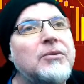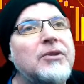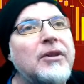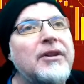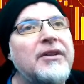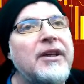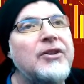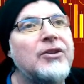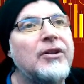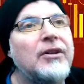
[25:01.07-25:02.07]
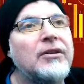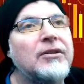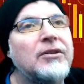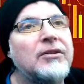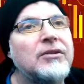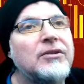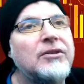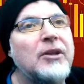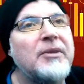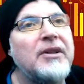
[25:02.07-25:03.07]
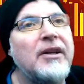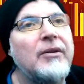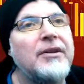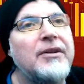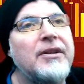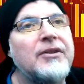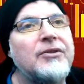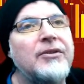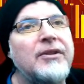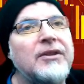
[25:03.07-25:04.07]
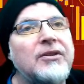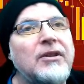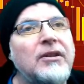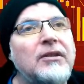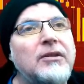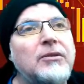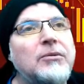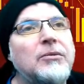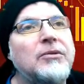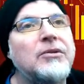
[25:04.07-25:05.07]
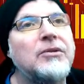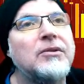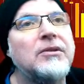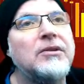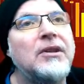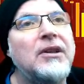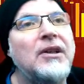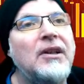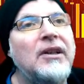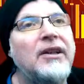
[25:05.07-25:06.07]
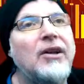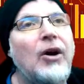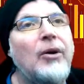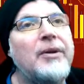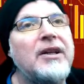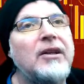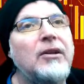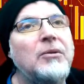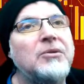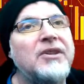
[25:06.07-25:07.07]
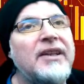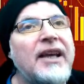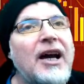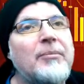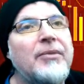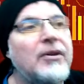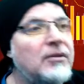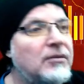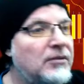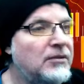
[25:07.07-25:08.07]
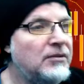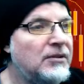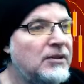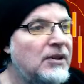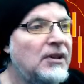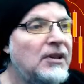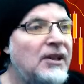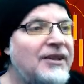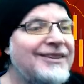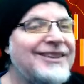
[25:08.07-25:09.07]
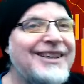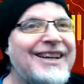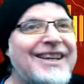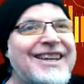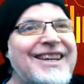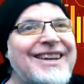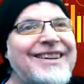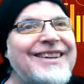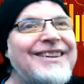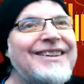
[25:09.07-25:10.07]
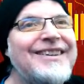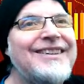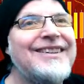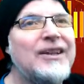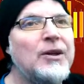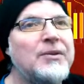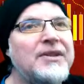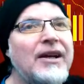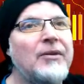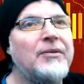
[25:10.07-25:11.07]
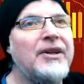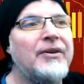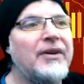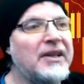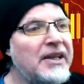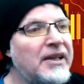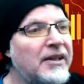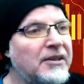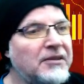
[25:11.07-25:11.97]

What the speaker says: on the day chart. It's coming down into yesterday's close. It already closed the gap though. It doesn't need to go down there again.